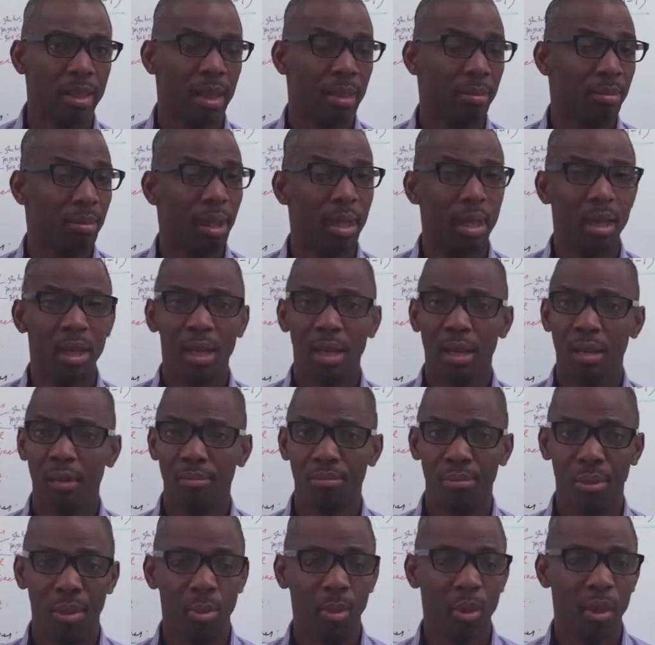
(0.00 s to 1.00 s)
team.
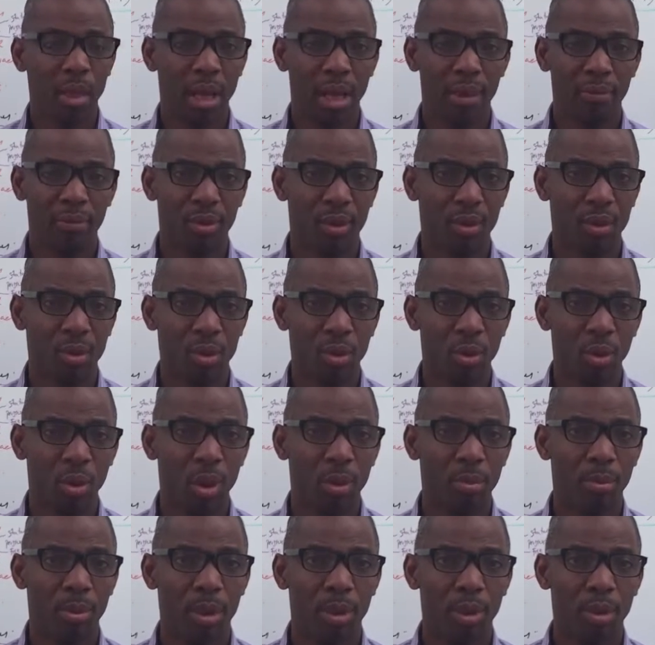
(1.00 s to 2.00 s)
People have to know
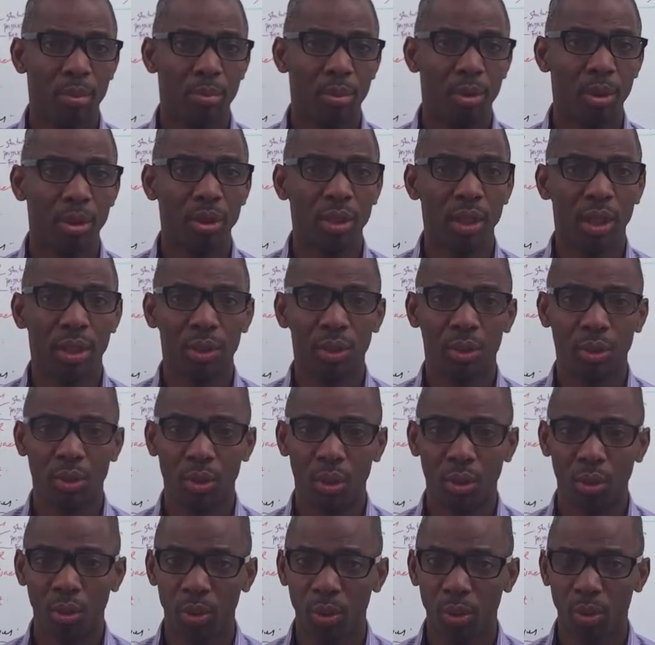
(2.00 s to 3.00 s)
about the project,
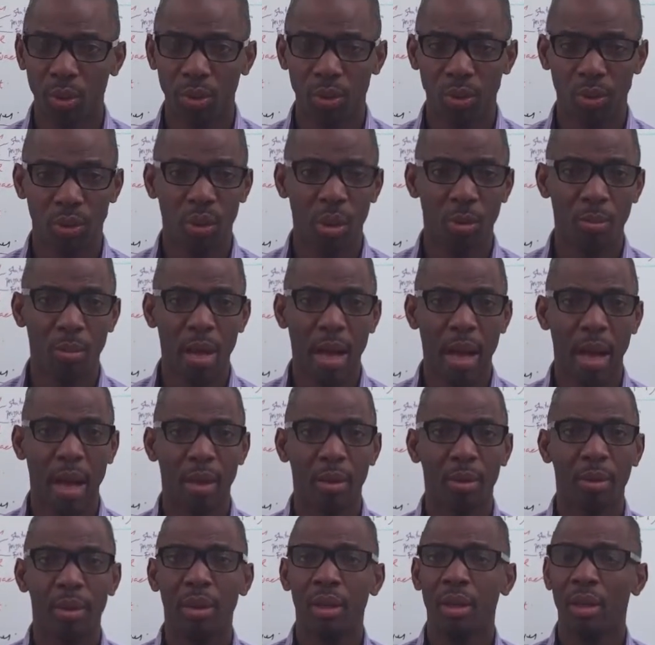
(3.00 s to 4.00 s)
so
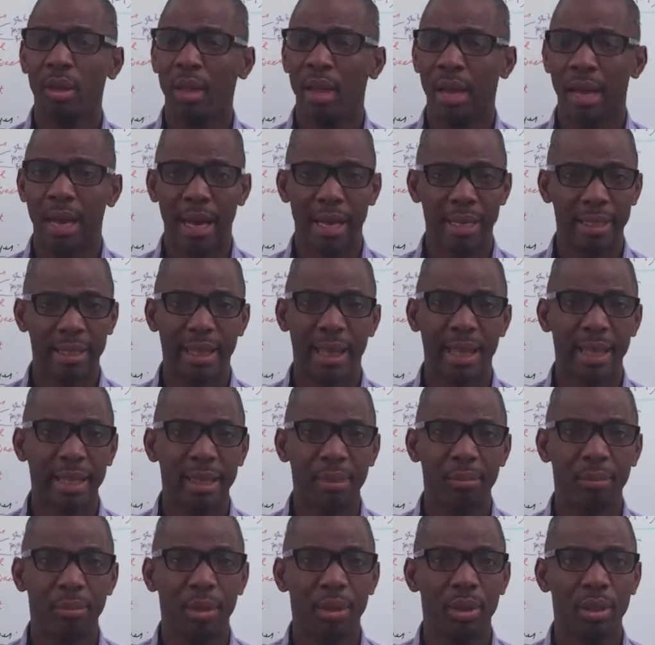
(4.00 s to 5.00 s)
somehow at
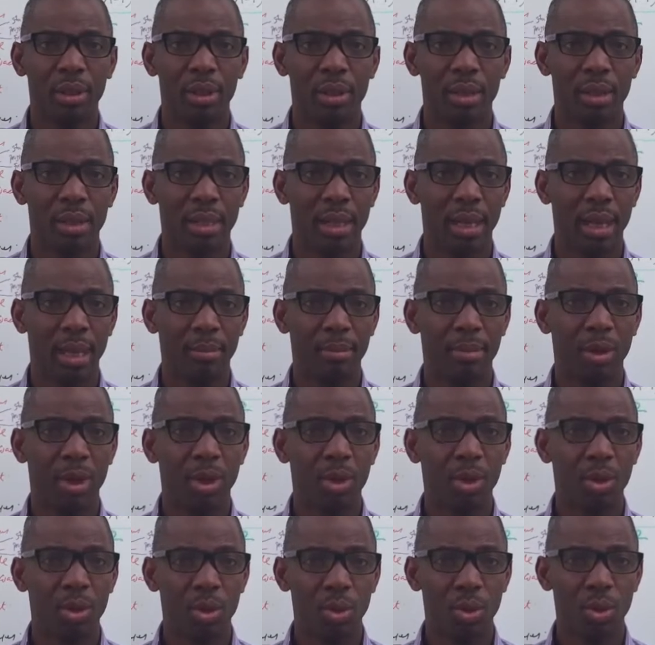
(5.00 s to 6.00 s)
any point in time
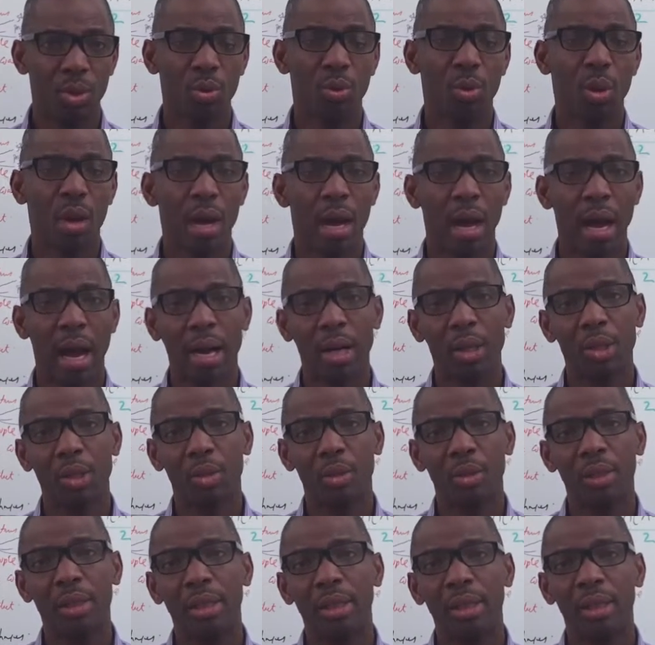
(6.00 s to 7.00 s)
you are
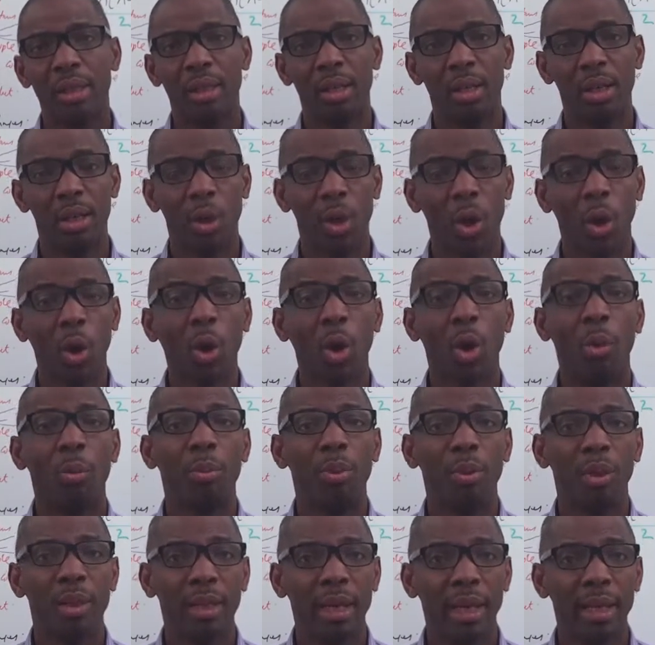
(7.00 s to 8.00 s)
actually
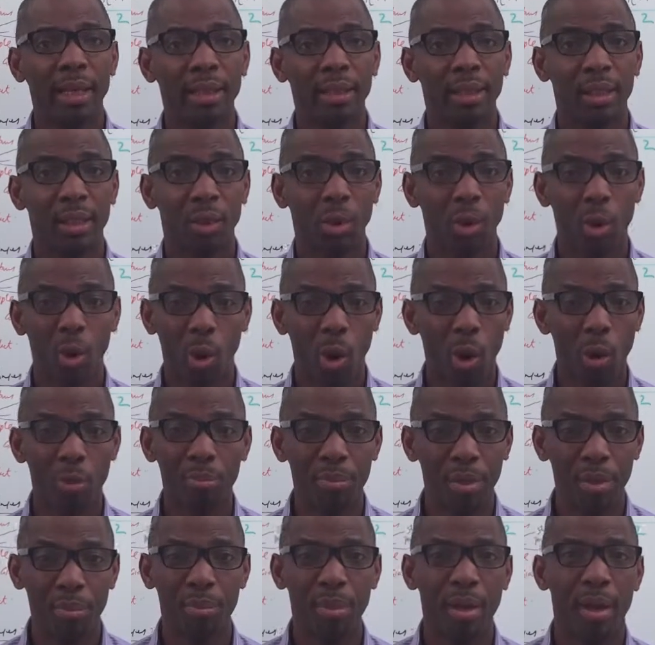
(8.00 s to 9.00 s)
communicating or
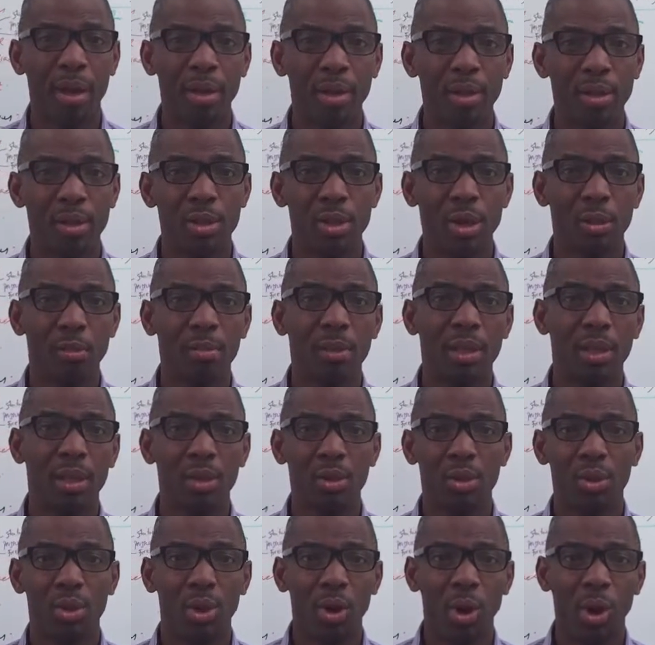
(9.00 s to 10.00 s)
preparing something
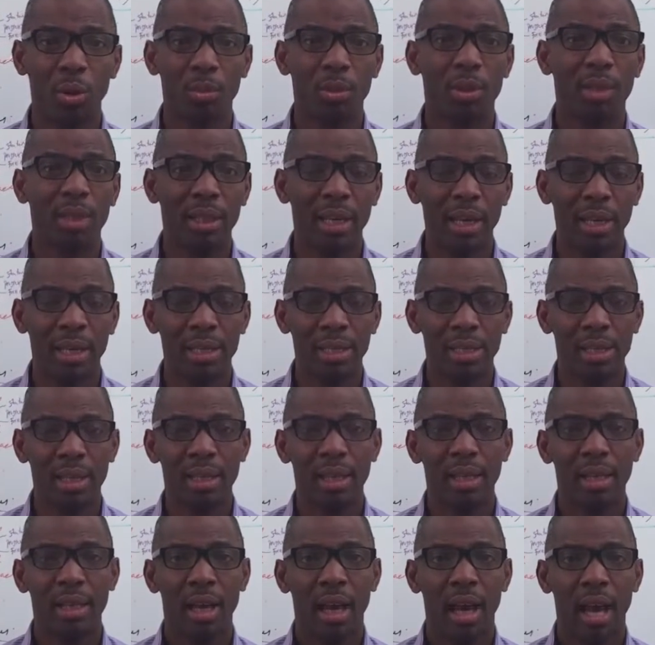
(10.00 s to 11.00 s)
to communicate
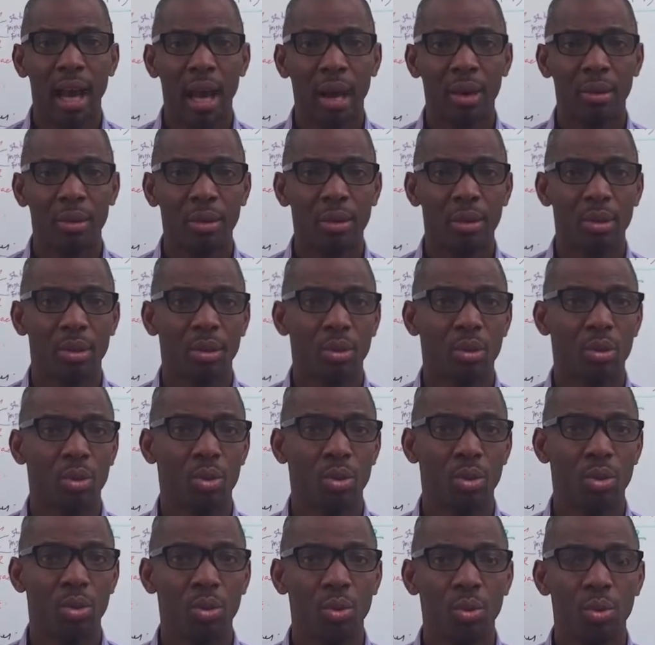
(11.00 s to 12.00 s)
out
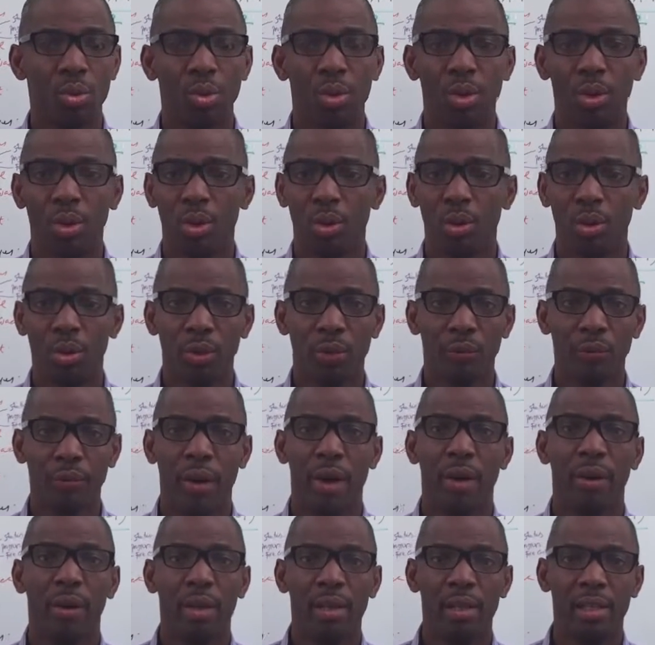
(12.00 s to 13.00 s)
to your
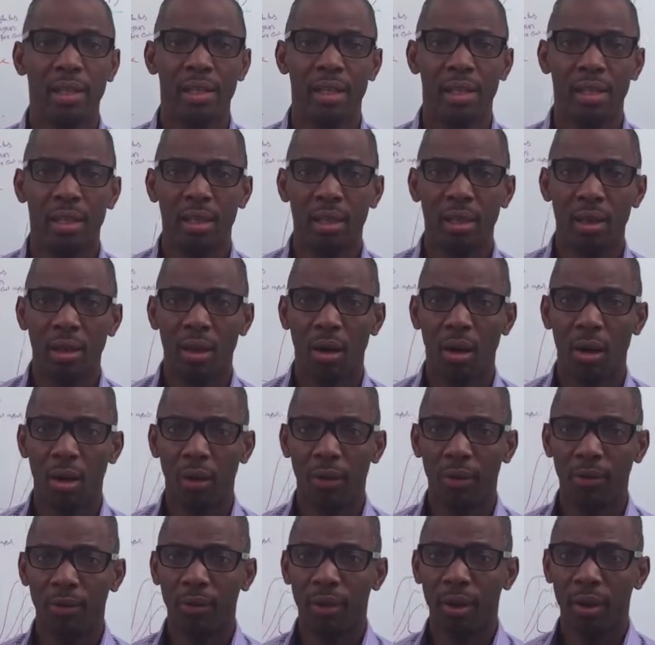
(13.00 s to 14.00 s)
variety
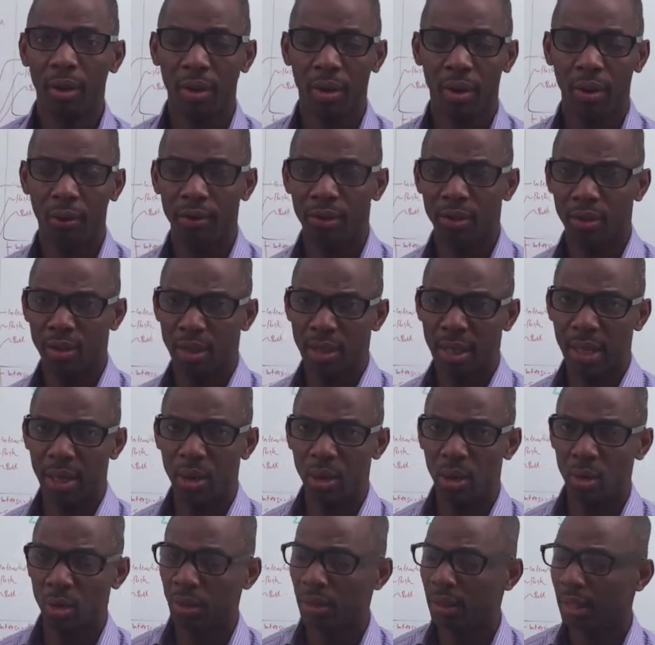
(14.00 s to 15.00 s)
of
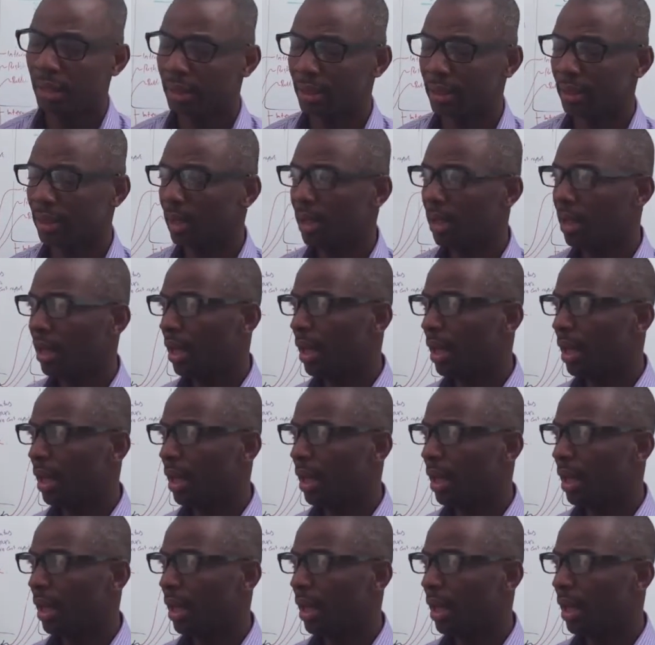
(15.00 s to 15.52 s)
stakeholders.